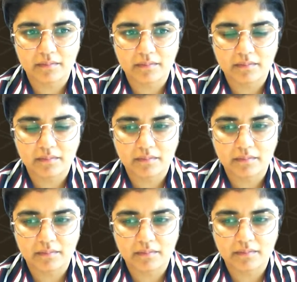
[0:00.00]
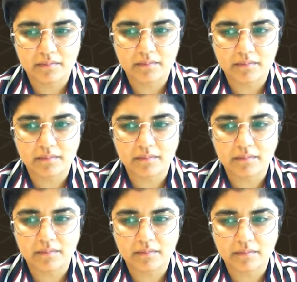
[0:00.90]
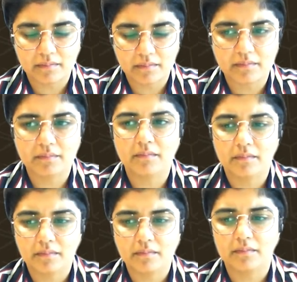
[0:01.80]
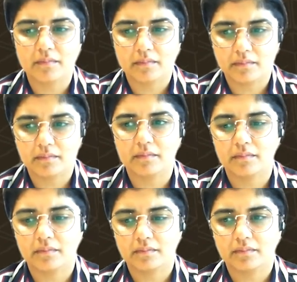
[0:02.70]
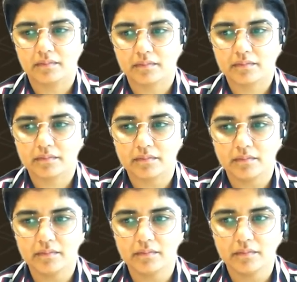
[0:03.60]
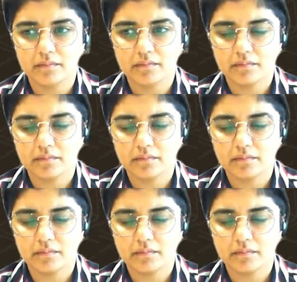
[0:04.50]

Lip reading: (silent)